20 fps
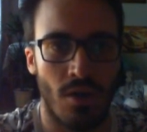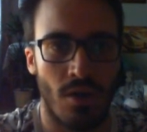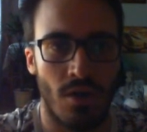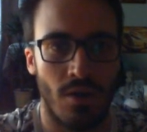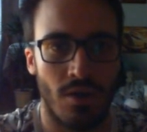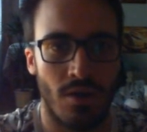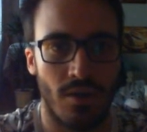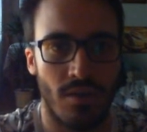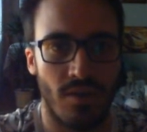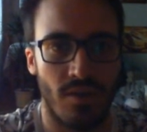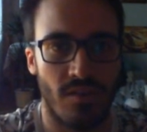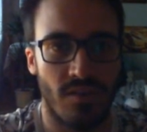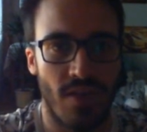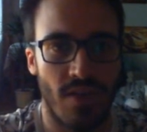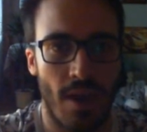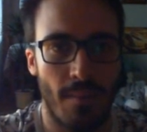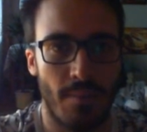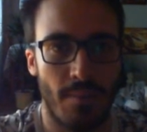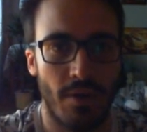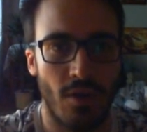The
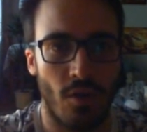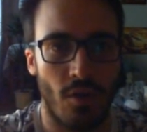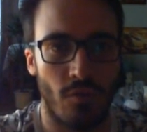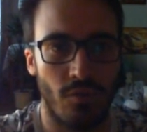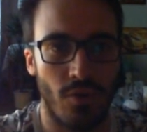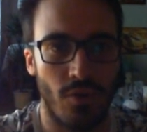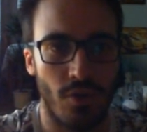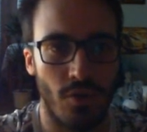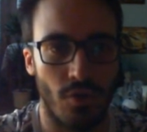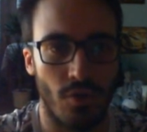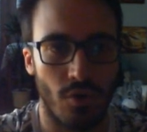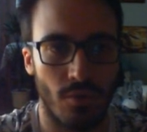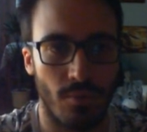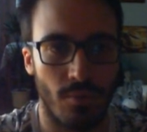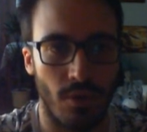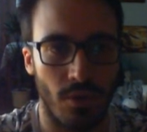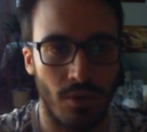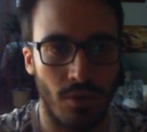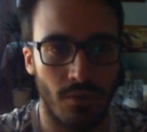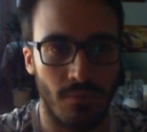Stamping of the
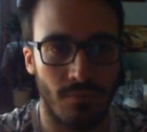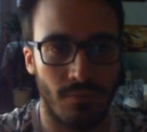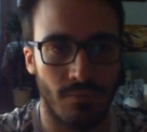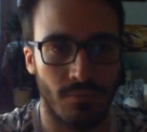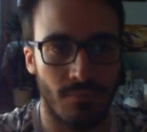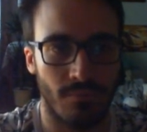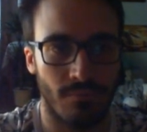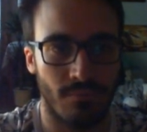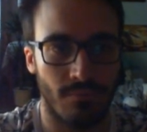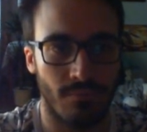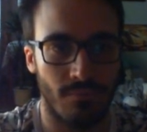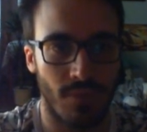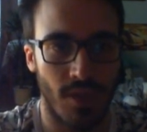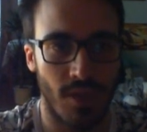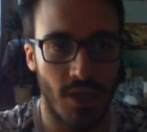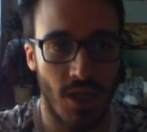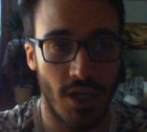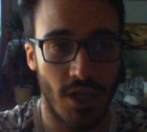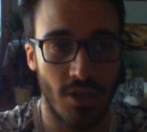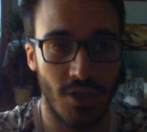Normal.
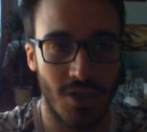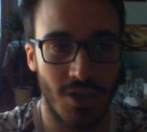Another